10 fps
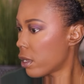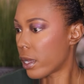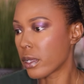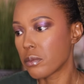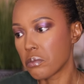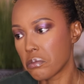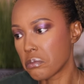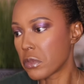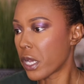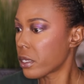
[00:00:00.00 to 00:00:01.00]
I,
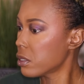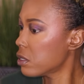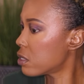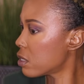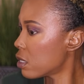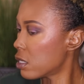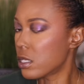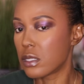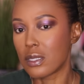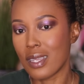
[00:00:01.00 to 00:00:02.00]
I can see it,
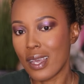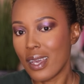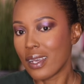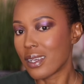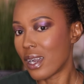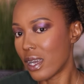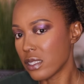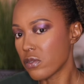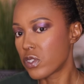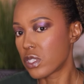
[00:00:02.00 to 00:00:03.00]
it's kind
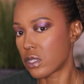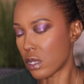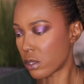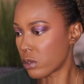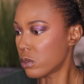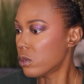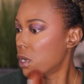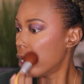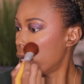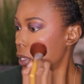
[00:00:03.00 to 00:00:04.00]
of subtle,
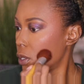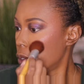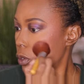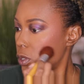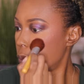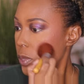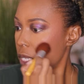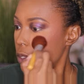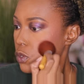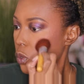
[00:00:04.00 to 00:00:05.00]
you know,
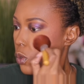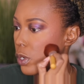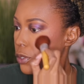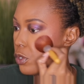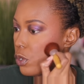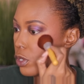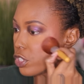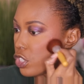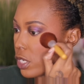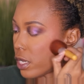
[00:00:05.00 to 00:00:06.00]
depends on your
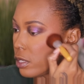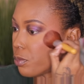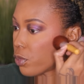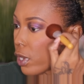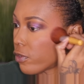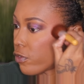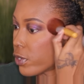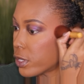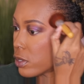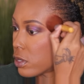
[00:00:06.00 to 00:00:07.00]
shade
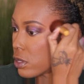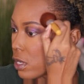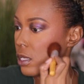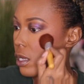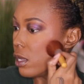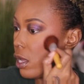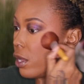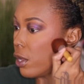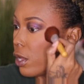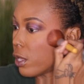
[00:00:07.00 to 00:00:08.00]
preference and
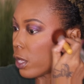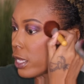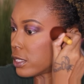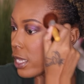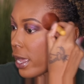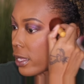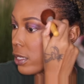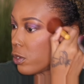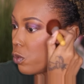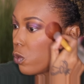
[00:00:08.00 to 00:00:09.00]

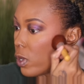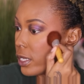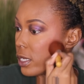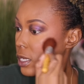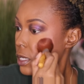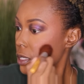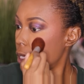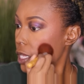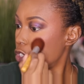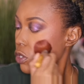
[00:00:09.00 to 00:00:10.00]
exactly what is
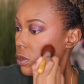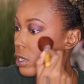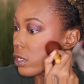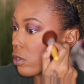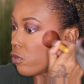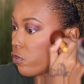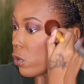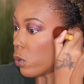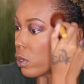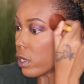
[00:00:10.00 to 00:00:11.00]
it that you're looking
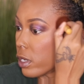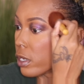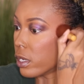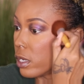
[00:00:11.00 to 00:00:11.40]
for